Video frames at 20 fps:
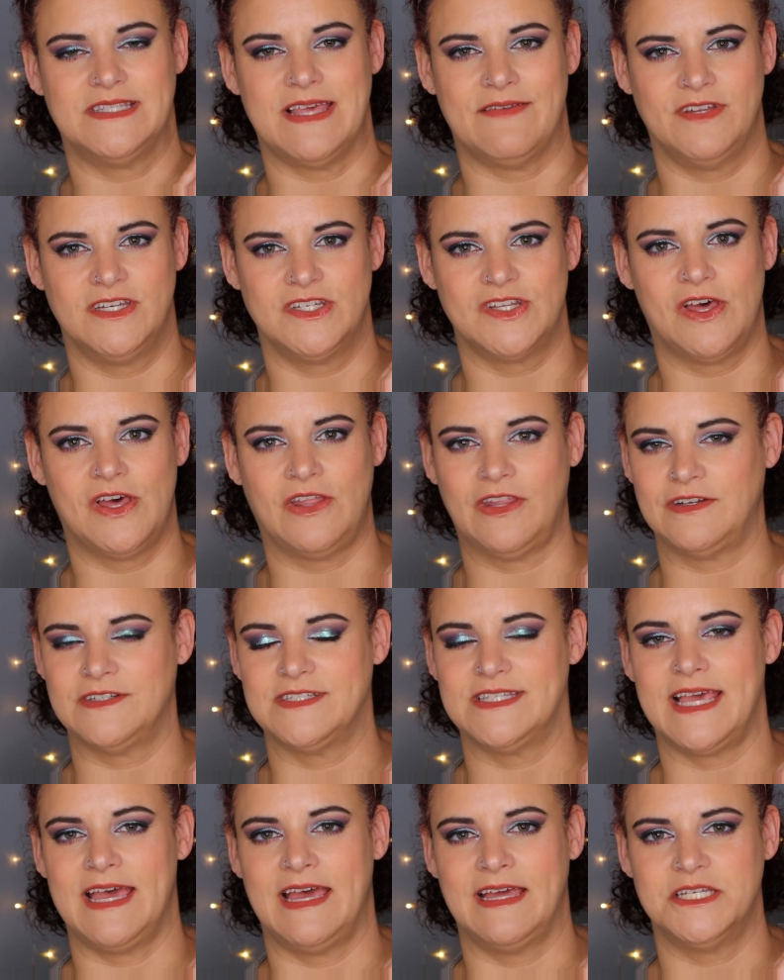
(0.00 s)

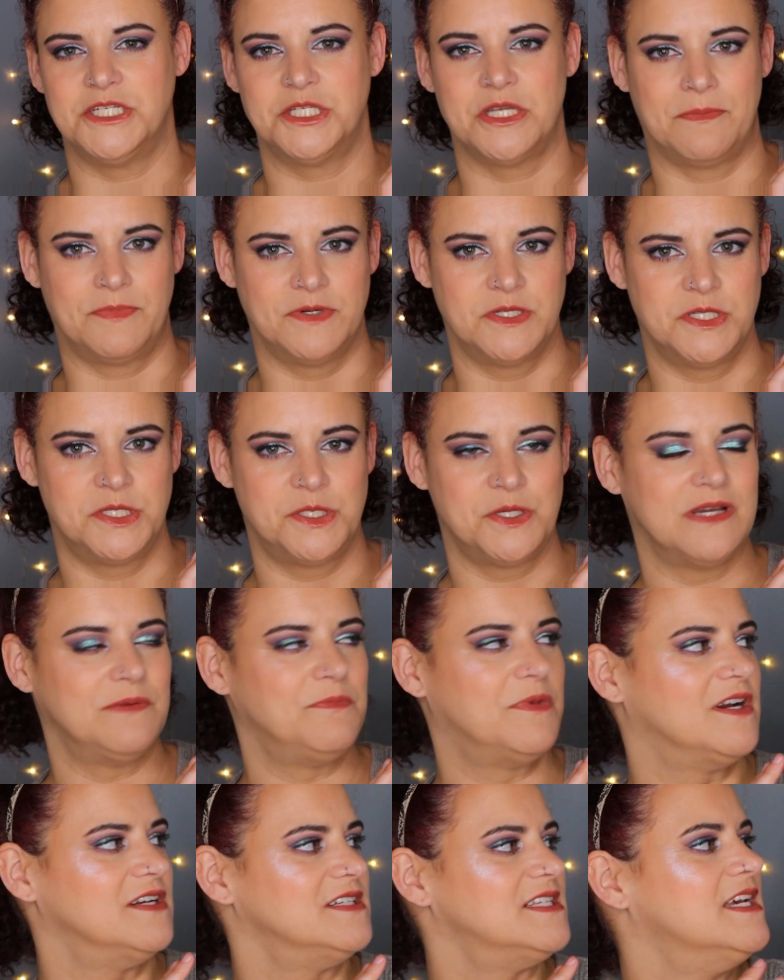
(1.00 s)
$7 at Shoppers Drug
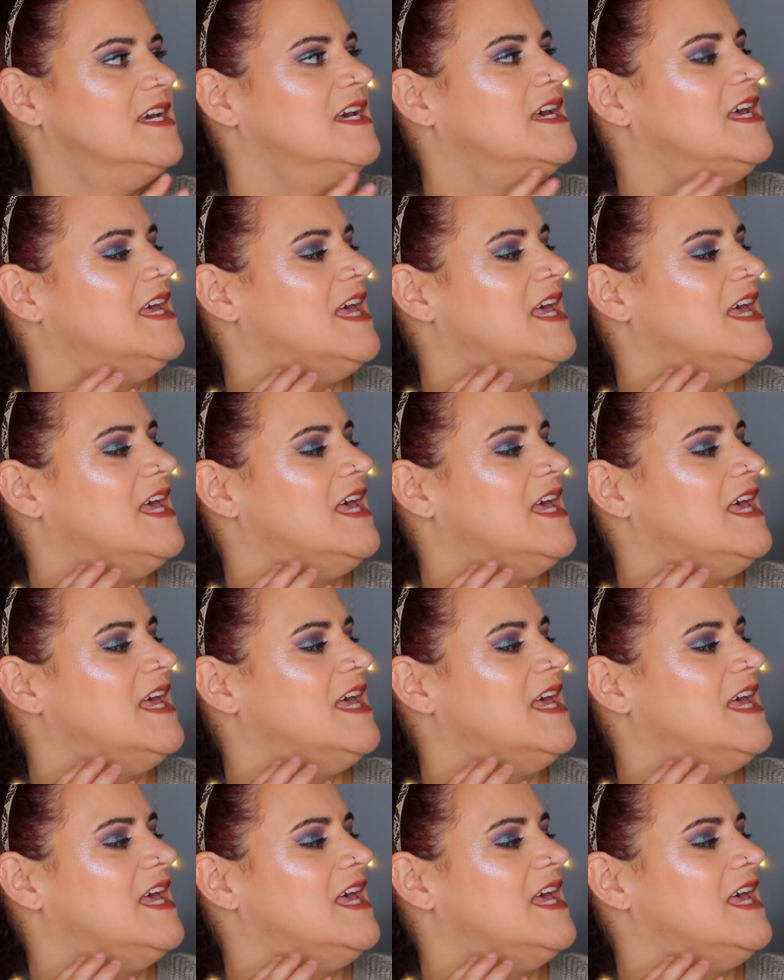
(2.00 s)
Mart.